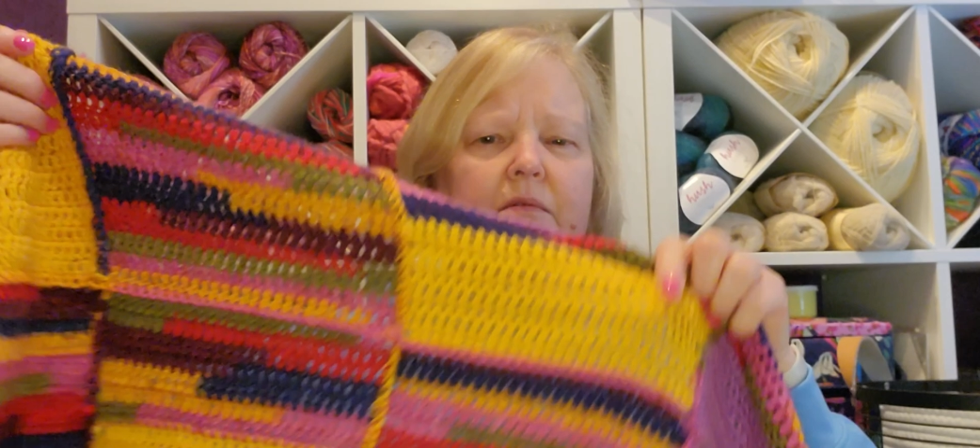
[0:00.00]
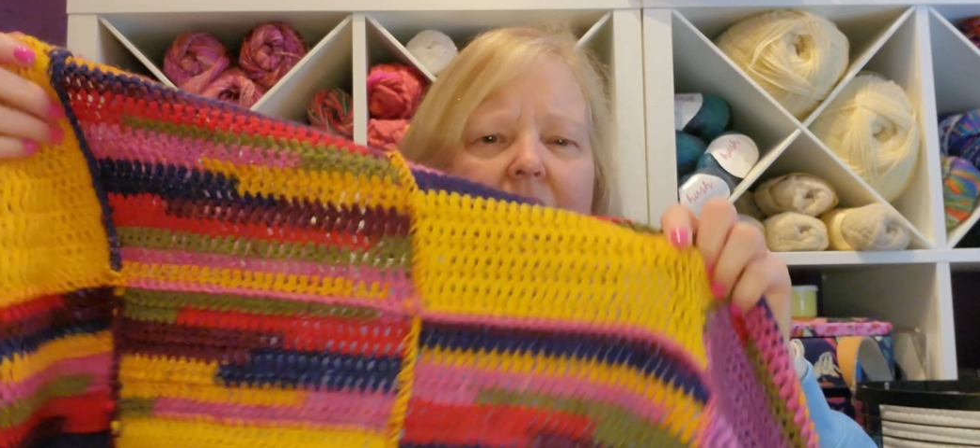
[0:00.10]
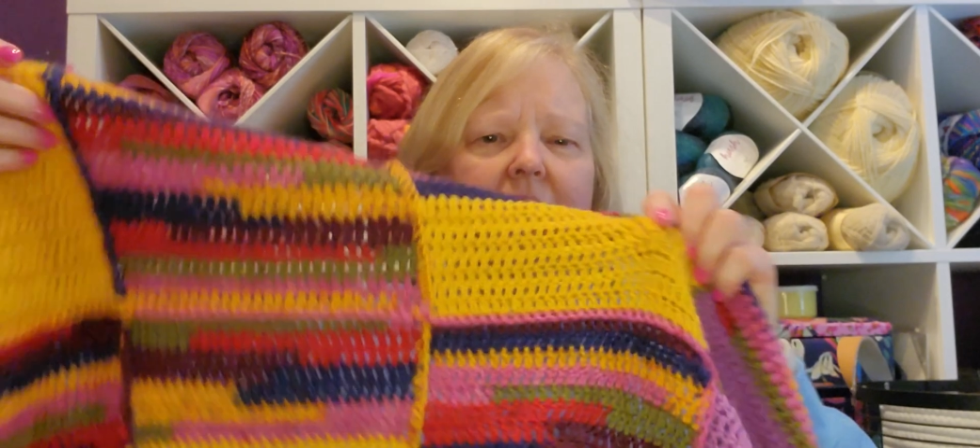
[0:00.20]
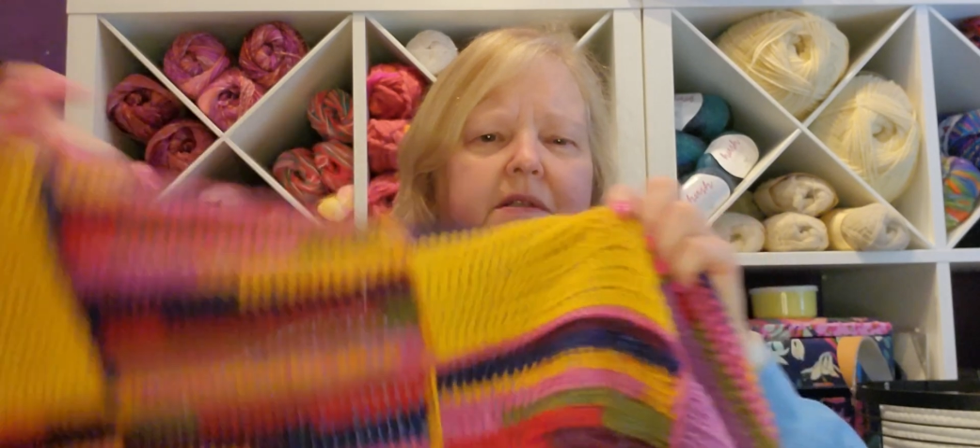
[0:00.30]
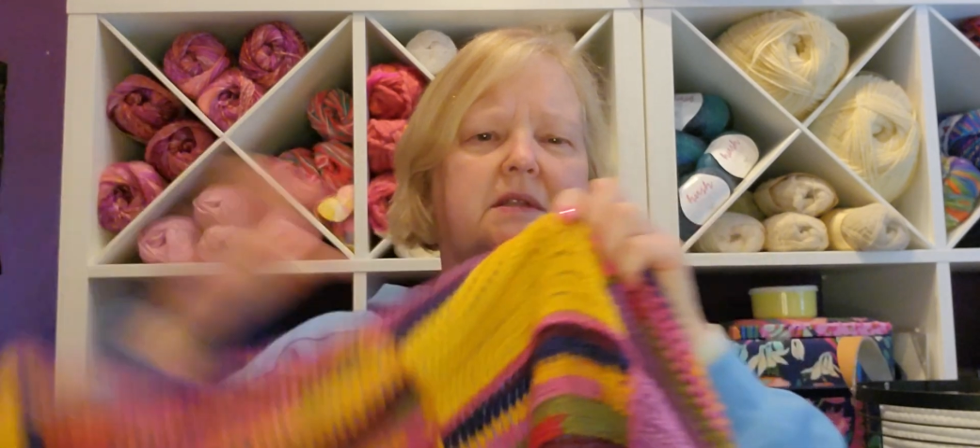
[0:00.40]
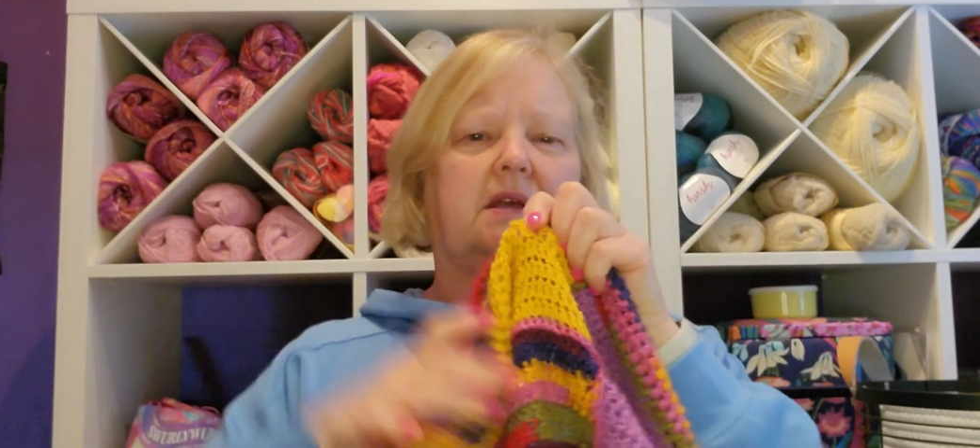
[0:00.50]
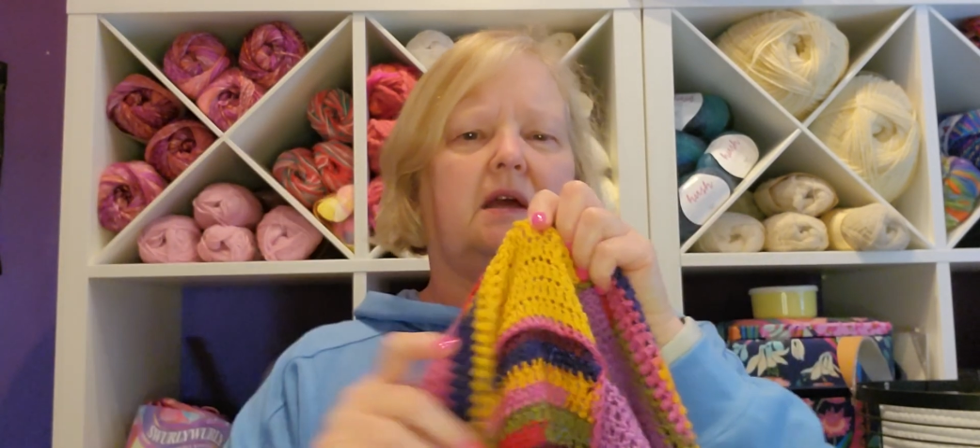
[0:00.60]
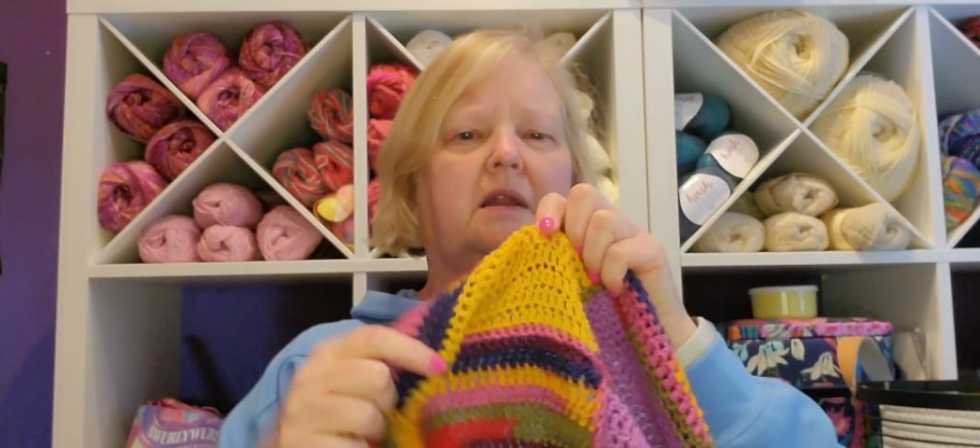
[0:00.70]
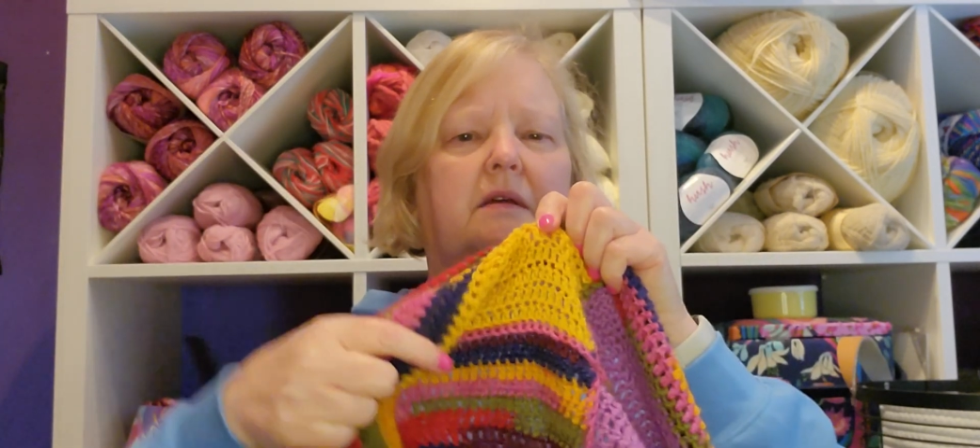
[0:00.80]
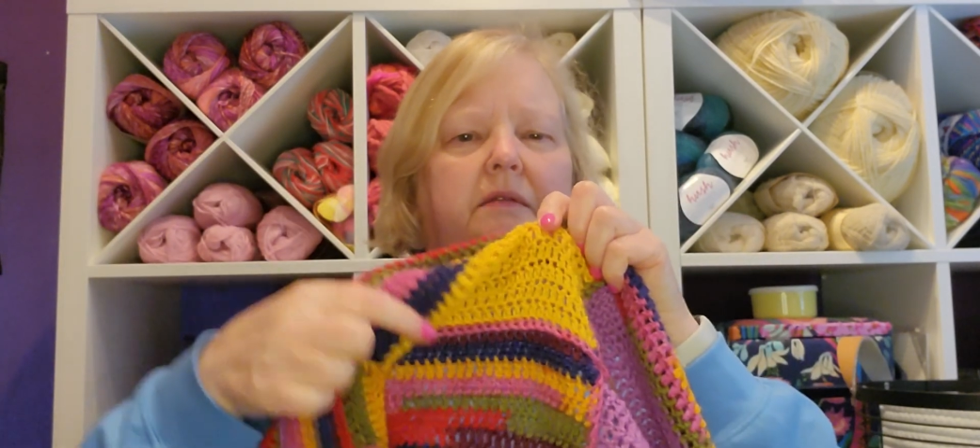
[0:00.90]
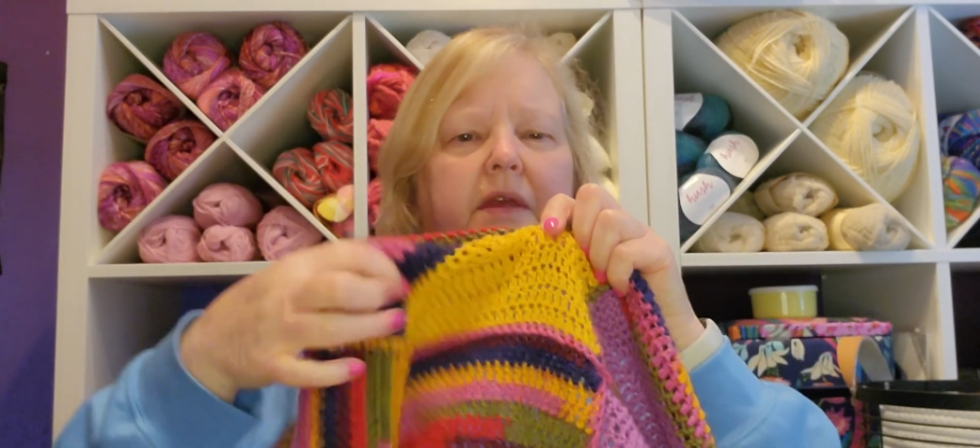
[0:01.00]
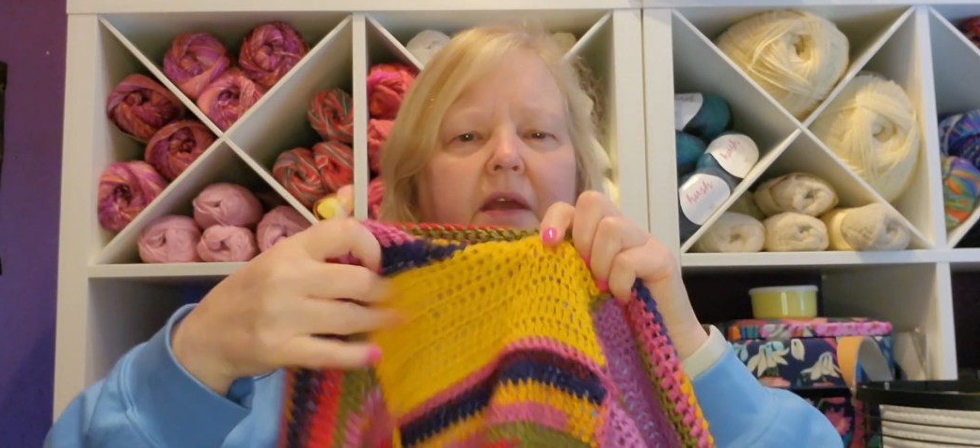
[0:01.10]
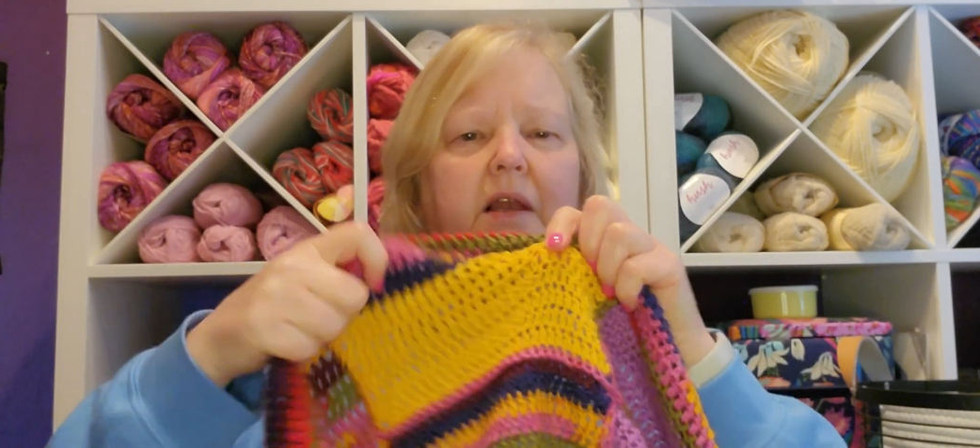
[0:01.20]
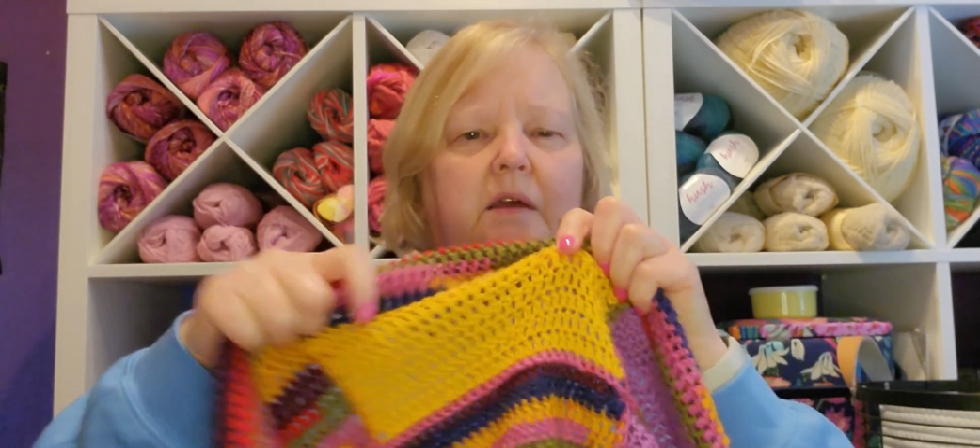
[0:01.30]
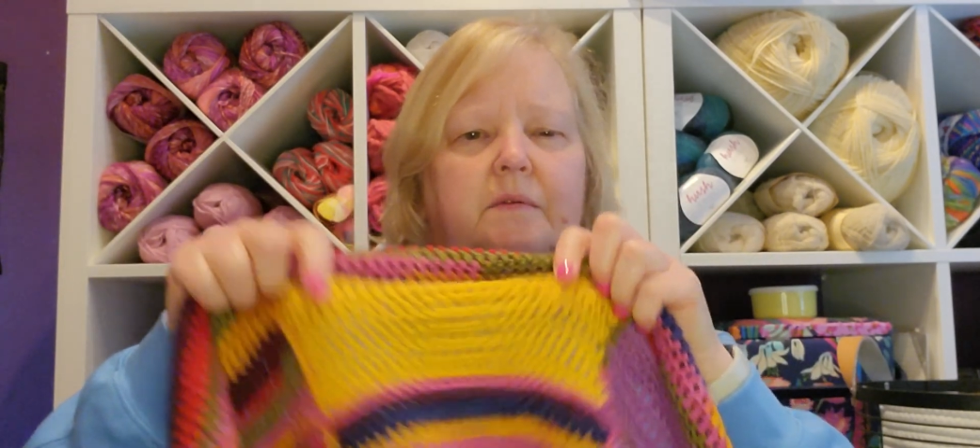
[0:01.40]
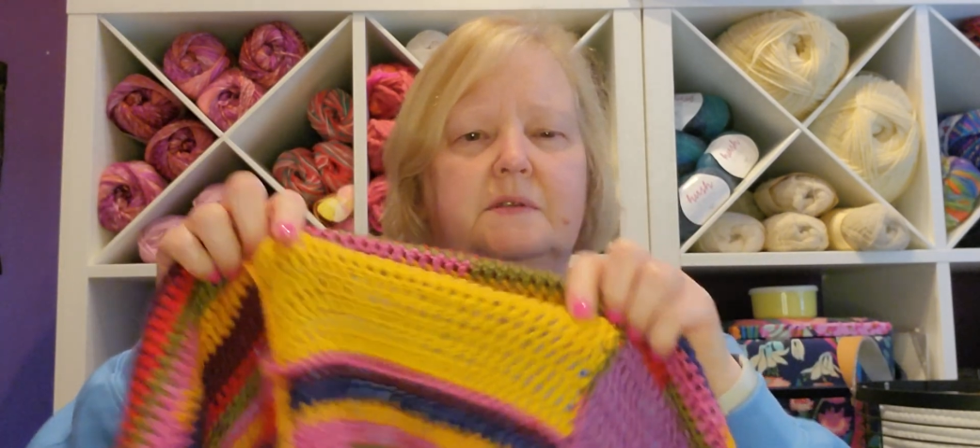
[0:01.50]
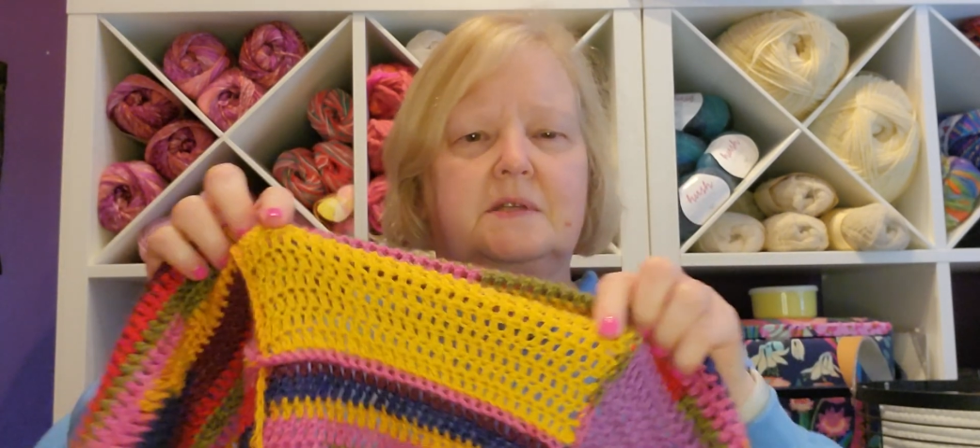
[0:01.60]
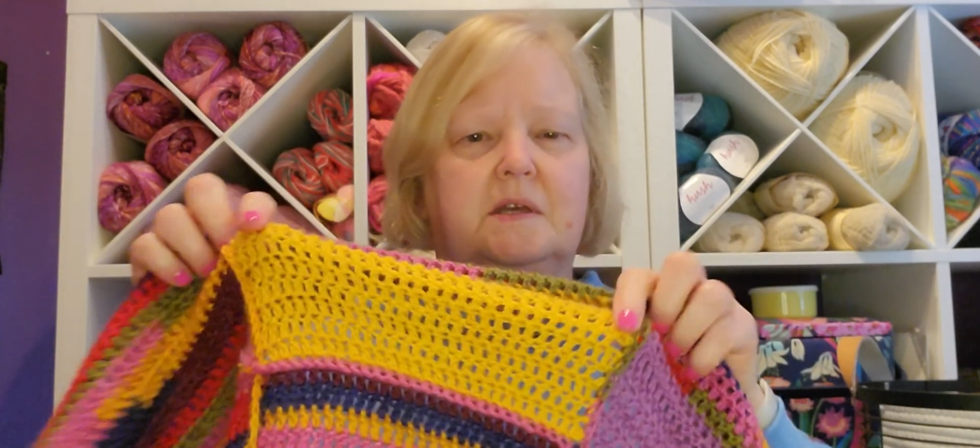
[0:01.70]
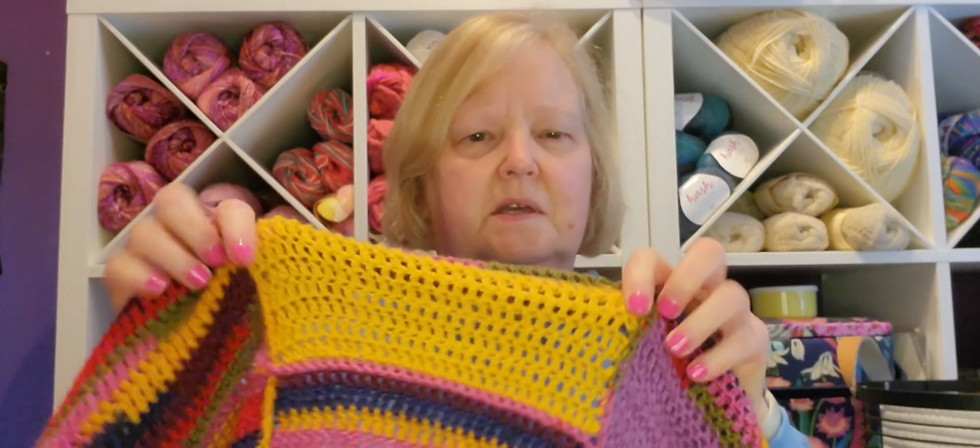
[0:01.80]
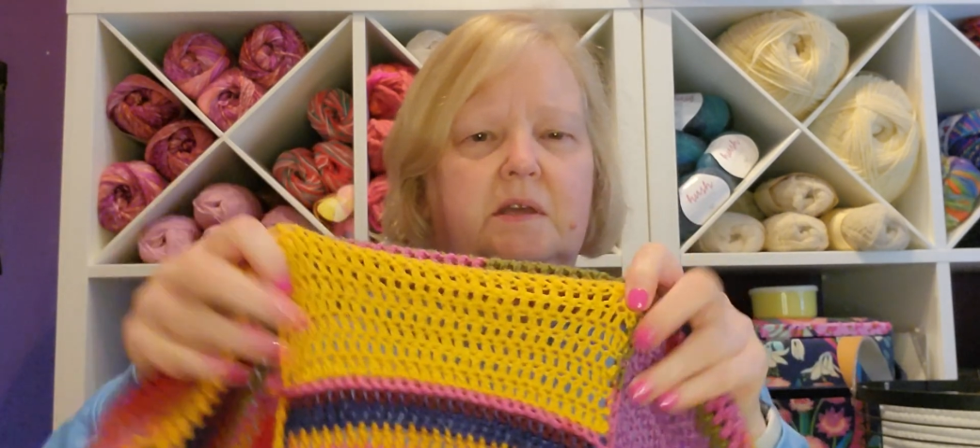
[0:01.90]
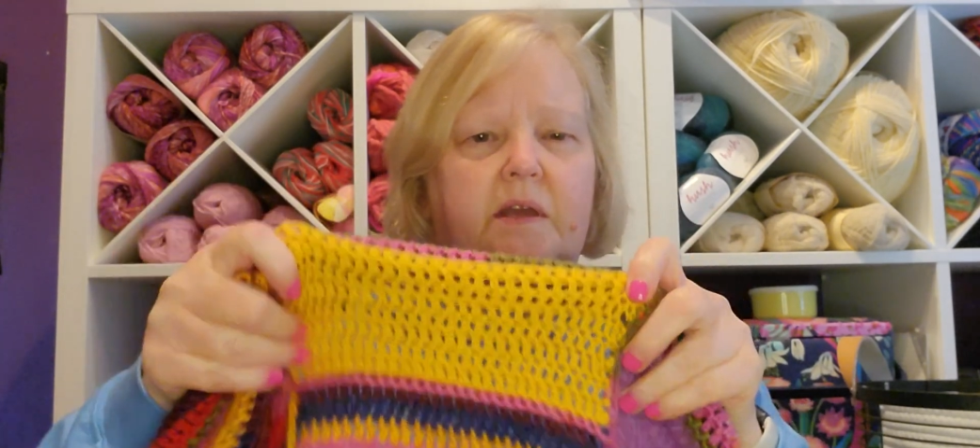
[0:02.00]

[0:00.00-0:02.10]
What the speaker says: Where's the yellow? The yellow is a